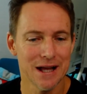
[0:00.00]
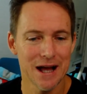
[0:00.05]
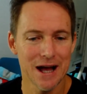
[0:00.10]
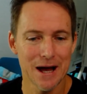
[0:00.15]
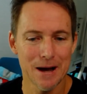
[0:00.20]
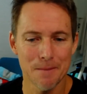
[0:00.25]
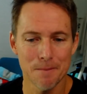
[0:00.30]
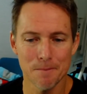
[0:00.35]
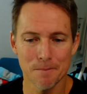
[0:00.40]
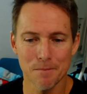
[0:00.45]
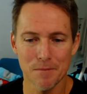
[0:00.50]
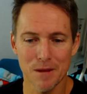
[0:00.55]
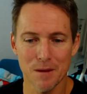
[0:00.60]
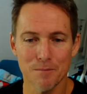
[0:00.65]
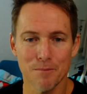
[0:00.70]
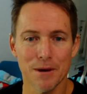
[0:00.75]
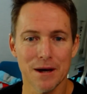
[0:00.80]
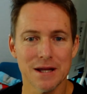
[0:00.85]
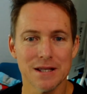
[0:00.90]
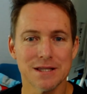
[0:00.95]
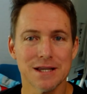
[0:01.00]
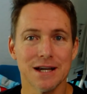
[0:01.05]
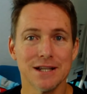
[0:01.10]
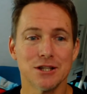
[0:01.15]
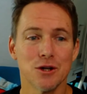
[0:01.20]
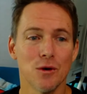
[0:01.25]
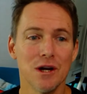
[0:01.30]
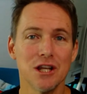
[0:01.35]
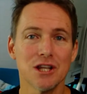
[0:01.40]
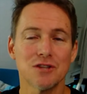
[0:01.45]

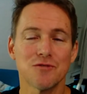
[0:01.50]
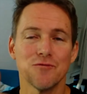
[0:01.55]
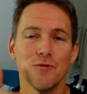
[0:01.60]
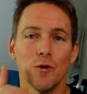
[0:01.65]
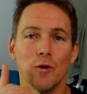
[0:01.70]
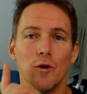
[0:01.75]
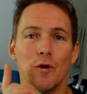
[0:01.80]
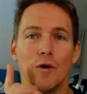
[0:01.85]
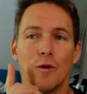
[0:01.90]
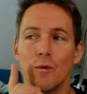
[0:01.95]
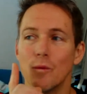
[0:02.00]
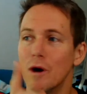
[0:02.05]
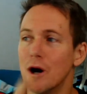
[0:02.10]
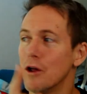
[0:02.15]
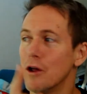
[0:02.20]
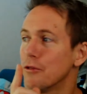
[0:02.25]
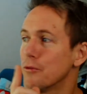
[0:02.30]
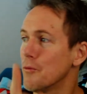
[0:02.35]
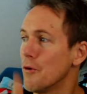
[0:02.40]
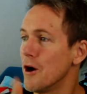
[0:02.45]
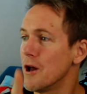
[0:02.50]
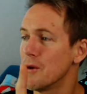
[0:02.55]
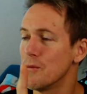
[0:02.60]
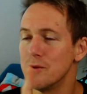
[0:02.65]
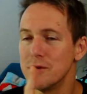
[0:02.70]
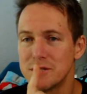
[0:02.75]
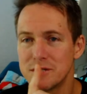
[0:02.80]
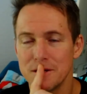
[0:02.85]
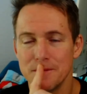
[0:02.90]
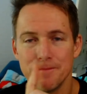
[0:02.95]
But join us for Wealth, Wine and
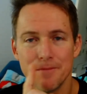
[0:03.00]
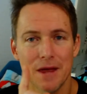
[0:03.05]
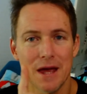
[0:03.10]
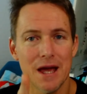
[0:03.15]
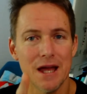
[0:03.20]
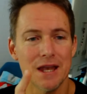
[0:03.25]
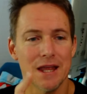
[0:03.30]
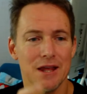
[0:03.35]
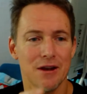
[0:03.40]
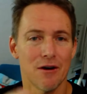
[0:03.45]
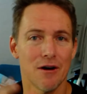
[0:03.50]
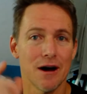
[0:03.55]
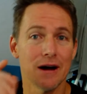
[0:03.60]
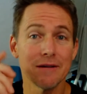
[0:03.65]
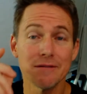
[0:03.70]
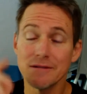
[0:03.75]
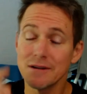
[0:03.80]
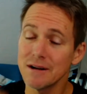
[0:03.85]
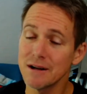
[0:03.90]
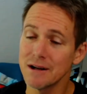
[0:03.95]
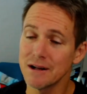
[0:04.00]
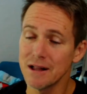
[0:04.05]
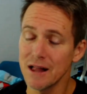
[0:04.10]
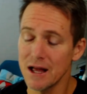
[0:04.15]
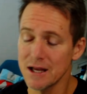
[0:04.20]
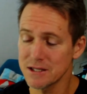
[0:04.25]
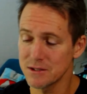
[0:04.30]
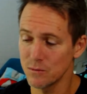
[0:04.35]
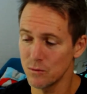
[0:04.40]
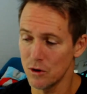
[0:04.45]
Wisdom, Andy and I,
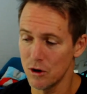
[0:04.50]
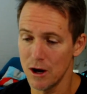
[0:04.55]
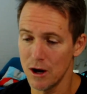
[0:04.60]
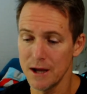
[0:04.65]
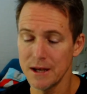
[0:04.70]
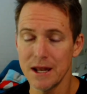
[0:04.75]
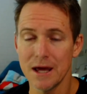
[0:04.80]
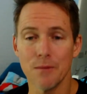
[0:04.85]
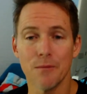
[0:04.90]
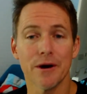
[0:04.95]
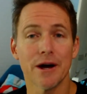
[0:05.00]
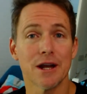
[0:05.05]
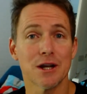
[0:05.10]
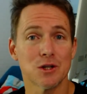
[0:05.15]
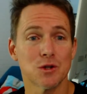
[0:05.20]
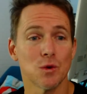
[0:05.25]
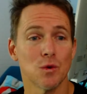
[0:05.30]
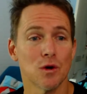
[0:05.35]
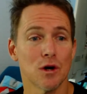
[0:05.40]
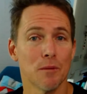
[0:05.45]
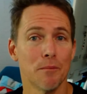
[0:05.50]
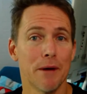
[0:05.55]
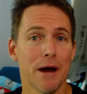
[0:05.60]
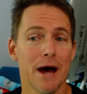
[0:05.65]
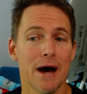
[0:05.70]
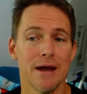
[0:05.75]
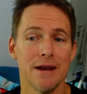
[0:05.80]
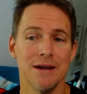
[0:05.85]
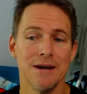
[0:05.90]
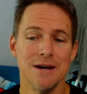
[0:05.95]
glass of wine, and we're going to talk
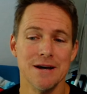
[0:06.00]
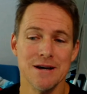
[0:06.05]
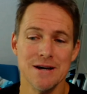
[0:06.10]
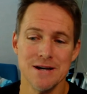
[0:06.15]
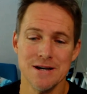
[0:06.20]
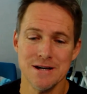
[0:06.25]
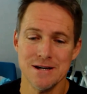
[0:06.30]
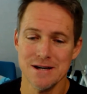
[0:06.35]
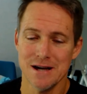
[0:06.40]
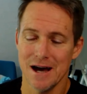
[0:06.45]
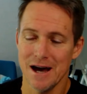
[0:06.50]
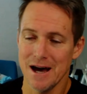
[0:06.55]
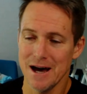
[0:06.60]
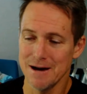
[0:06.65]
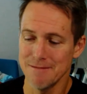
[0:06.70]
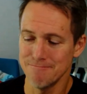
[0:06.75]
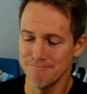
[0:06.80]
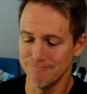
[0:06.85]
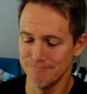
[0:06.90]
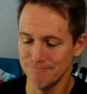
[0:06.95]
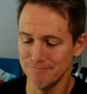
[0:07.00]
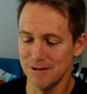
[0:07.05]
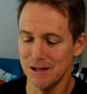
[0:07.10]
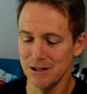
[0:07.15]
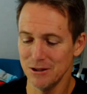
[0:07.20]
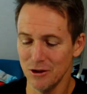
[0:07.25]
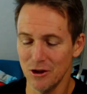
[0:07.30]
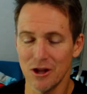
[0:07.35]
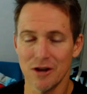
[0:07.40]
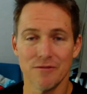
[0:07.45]
about
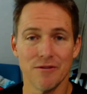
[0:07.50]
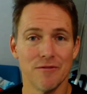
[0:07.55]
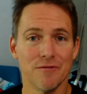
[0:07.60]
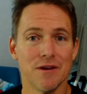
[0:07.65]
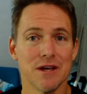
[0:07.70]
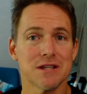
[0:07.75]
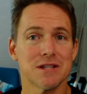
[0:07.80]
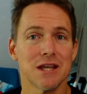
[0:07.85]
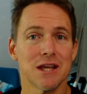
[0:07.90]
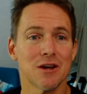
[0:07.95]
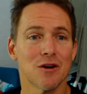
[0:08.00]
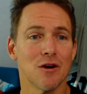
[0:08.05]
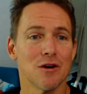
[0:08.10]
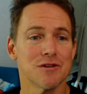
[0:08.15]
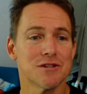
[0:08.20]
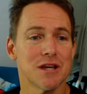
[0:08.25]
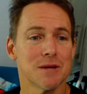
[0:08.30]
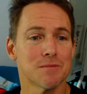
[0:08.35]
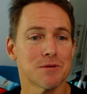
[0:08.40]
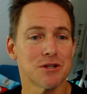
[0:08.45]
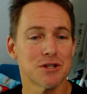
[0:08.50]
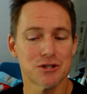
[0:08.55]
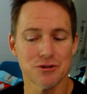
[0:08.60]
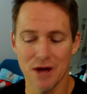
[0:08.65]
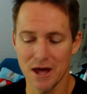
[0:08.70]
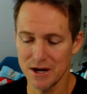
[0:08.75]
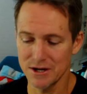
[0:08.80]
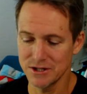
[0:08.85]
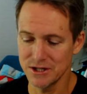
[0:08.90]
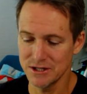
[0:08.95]
a lot of investing concepts and
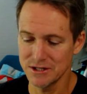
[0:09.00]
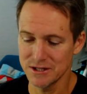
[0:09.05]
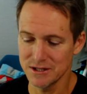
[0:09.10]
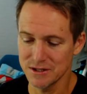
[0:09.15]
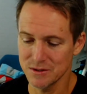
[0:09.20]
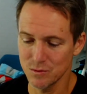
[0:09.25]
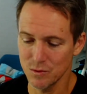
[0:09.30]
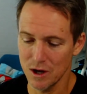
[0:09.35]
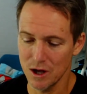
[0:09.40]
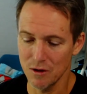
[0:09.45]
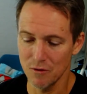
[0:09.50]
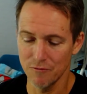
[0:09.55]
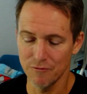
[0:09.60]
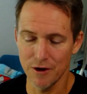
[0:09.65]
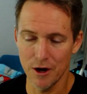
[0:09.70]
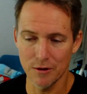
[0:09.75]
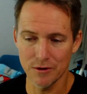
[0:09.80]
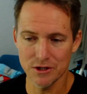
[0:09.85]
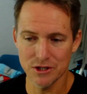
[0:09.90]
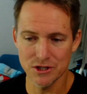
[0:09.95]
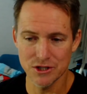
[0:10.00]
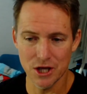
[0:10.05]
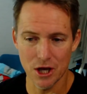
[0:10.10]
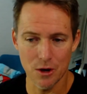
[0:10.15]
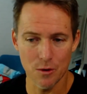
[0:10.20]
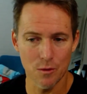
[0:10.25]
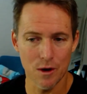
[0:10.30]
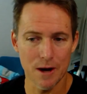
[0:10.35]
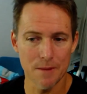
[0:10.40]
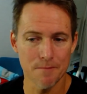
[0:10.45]
strategies as well, folks.
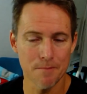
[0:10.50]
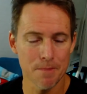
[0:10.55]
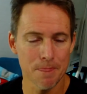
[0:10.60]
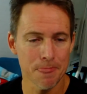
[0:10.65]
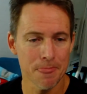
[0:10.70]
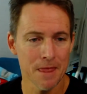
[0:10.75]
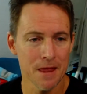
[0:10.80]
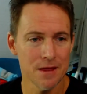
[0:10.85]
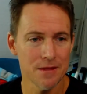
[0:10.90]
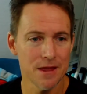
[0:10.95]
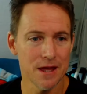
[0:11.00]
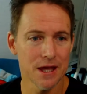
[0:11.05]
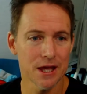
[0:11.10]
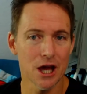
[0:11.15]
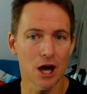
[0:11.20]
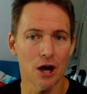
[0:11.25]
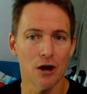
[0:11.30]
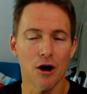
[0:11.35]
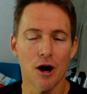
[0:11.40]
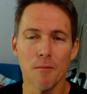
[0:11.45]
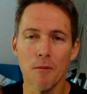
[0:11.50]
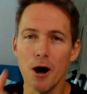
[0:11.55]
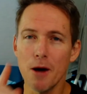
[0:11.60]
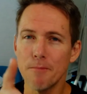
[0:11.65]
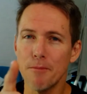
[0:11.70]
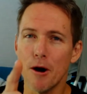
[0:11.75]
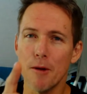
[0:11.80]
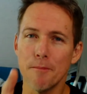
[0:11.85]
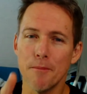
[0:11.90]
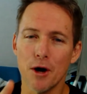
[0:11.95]
So there you go. I
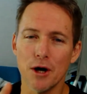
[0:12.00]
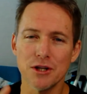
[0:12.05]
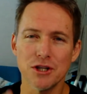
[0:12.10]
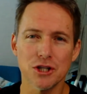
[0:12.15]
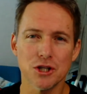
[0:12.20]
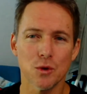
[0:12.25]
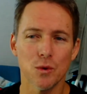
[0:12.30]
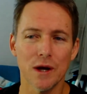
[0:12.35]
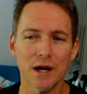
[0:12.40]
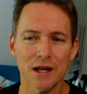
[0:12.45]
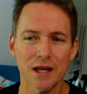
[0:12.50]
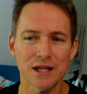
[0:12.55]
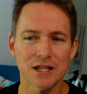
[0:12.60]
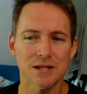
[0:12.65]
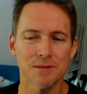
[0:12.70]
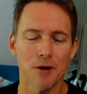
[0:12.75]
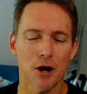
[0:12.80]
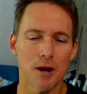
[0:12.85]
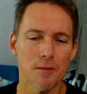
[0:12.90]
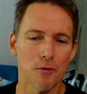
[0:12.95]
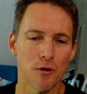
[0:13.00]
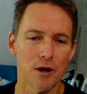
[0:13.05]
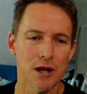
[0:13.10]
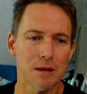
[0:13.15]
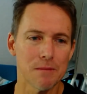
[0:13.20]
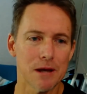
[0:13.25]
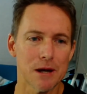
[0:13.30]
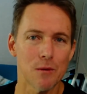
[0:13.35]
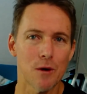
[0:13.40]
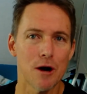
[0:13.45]
might pop by just quickly tomorrow
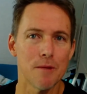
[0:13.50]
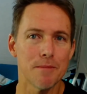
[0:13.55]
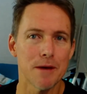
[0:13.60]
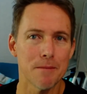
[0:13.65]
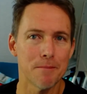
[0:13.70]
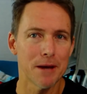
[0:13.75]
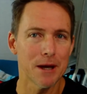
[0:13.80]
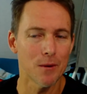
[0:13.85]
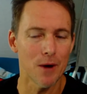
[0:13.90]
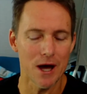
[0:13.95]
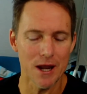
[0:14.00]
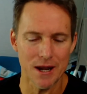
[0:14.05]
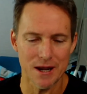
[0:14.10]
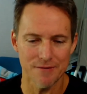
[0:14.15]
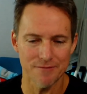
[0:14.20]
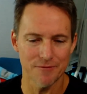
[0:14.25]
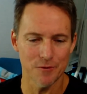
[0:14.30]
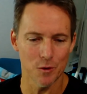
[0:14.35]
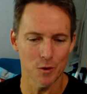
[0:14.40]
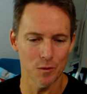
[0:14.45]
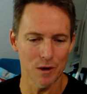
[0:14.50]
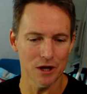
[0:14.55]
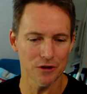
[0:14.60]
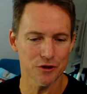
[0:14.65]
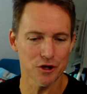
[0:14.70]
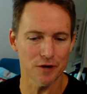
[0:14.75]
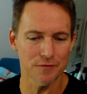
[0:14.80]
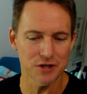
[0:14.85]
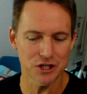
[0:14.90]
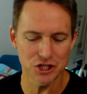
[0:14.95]
morning, but it won't be a big one for
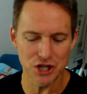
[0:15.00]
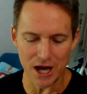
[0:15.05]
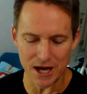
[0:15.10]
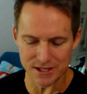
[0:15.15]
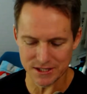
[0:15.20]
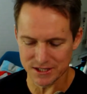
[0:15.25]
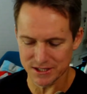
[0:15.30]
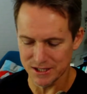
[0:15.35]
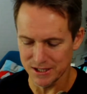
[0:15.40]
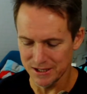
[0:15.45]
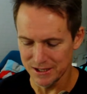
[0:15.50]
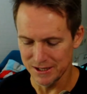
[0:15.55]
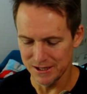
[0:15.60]
Wealth Coffee Chats.